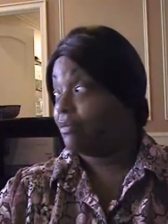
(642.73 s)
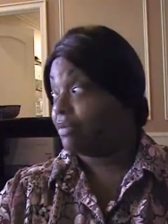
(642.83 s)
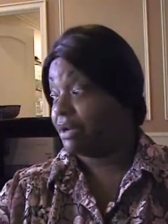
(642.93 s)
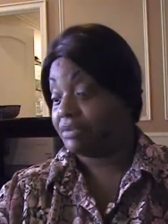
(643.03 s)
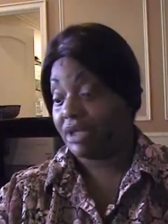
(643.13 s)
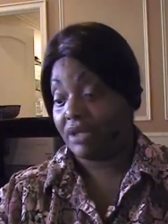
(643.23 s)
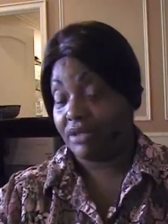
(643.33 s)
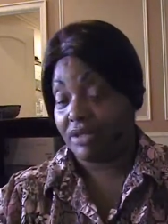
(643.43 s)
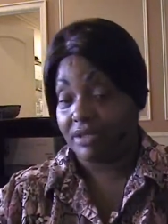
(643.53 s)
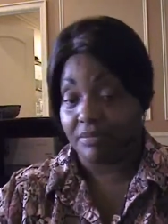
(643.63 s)
But I'm telling
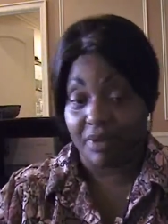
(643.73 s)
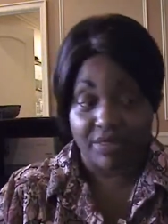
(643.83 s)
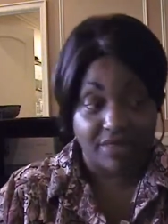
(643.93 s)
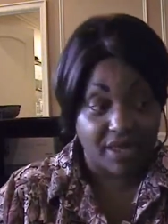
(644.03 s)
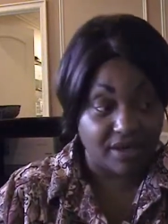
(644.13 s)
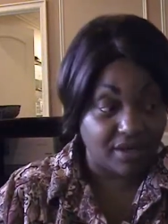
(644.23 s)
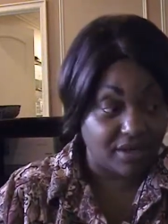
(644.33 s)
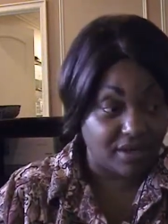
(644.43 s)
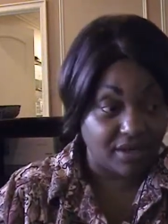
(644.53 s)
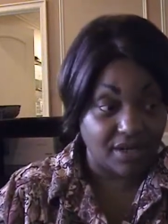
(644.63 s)
you this about that,
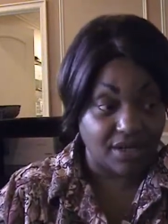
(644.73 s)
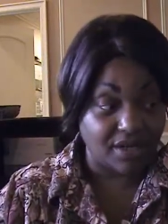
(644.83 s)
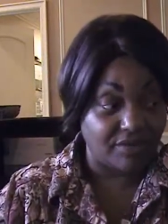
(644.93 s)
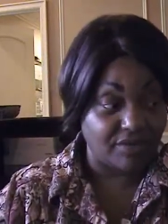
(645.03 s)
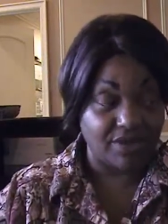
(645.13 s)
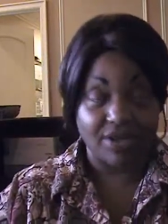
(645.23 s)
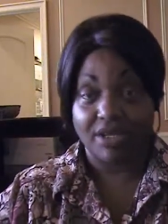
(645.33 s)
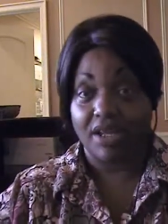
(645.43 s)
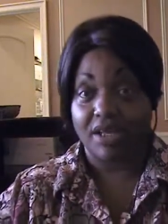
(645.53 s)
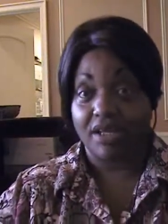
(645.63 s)
honey. I never thought
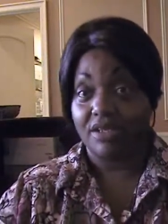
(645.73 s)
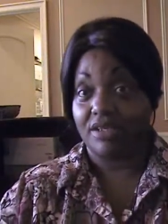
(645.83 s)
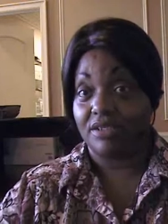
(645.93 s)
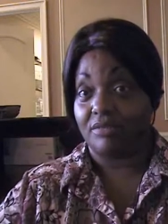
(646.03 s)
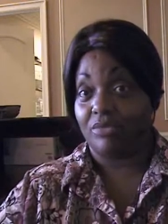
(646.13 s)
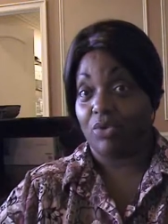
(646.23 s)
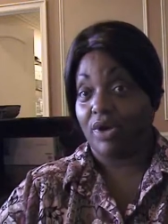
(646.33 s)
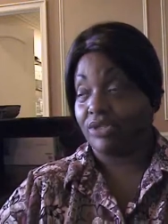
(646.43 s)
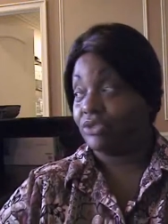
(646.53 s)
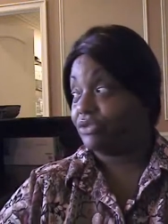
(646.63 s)
I'd like onions, and boy,
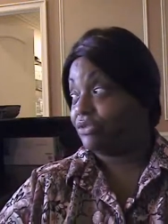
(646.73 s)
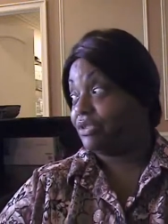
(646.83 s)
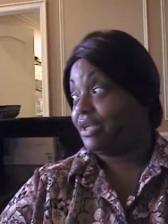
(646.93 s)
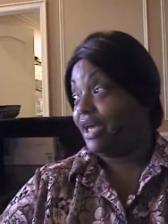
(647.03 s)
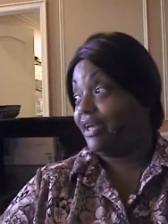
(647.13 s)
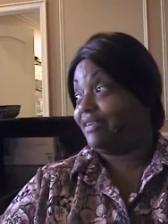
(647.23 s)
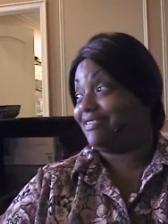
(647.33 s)
I sure do today.